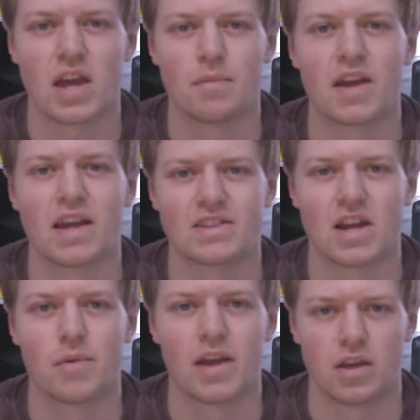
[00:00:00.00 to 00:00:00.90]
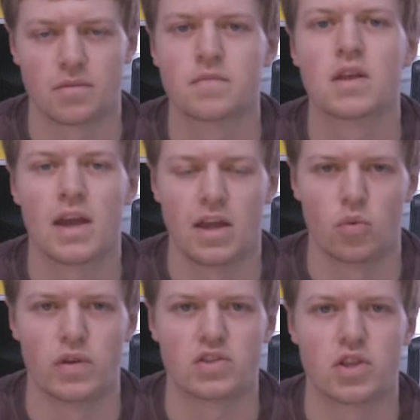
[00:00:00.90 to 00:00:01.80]
against Albania in a
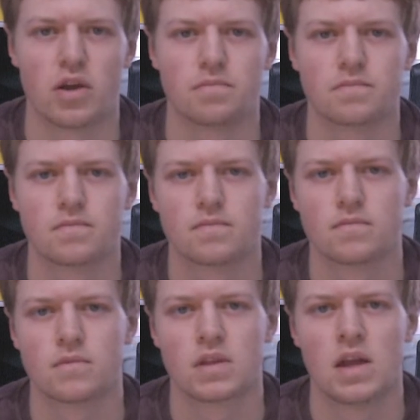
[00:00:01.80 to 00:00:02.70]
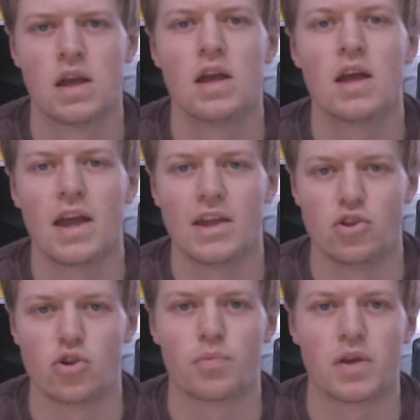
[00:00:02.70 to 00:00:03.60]
week's time. In
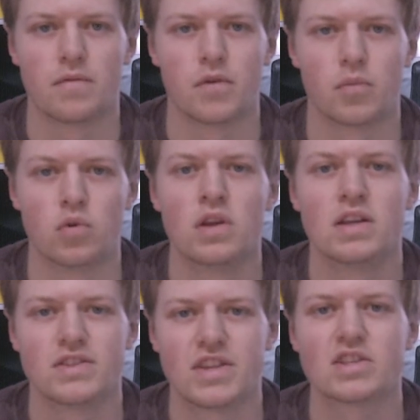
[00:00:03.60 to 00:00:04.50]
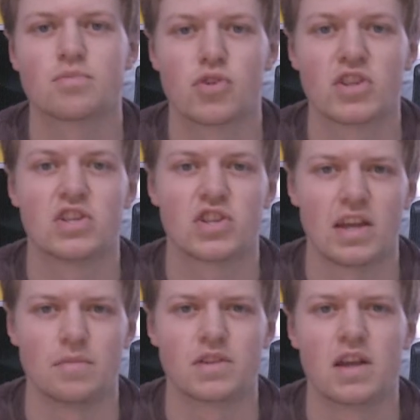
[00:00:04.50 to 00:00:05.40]
European football, 6 British
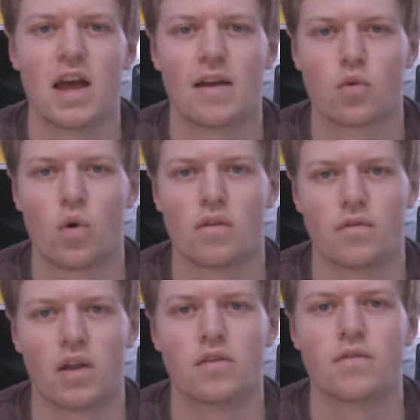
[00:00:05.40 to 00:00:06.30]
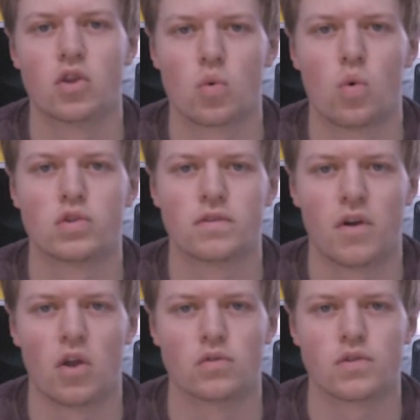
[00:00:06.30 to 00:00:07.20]
teams have qualified for the
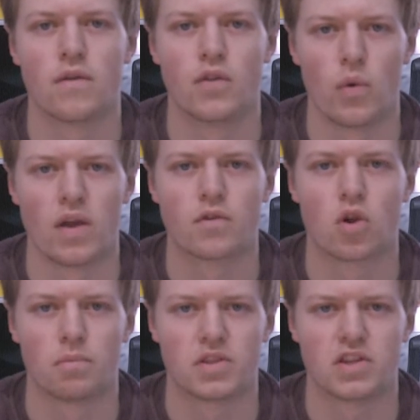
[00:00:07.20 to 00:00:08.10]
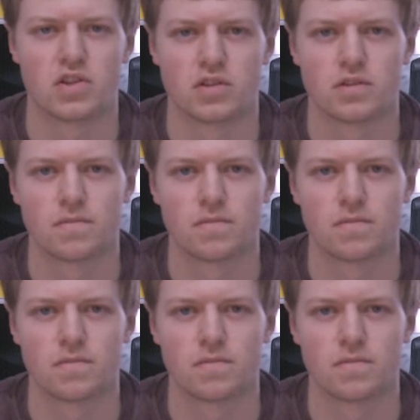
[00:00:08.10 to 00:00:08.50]
quarter-finals of the UEFA competitions.